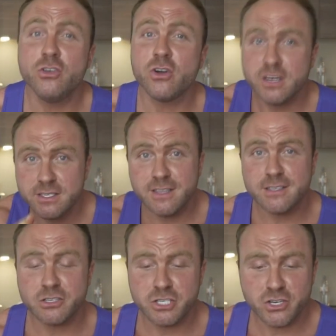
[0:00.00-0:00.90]
You're going to see
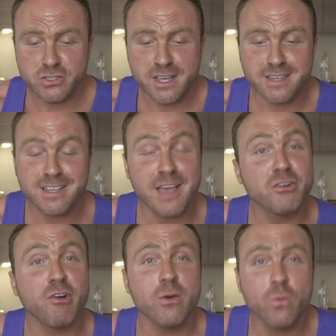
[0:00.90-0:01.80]
this on Tuesday, so have a
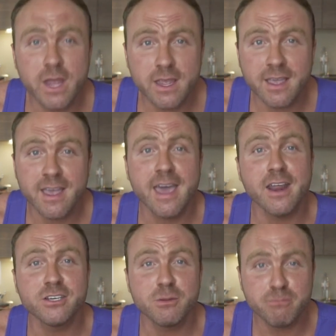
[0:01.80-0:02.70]
great week, and
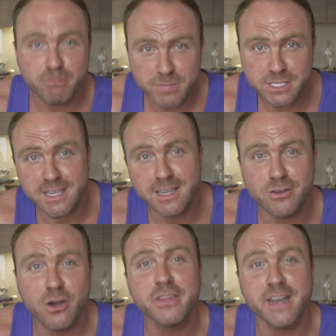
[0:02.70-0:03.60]
I shall see
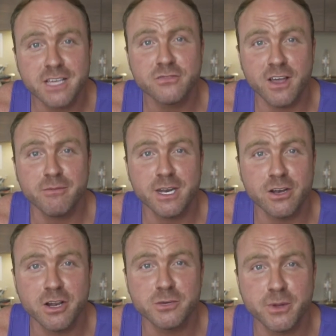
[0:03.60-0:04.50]
you on the next 5-minute
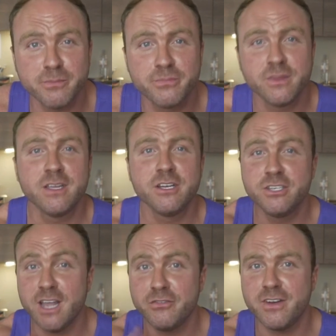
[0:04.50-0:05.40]
knowledge bomb.
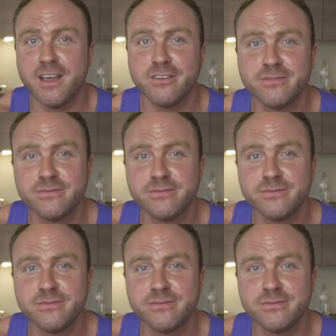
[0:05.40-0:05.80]
Ciao for now.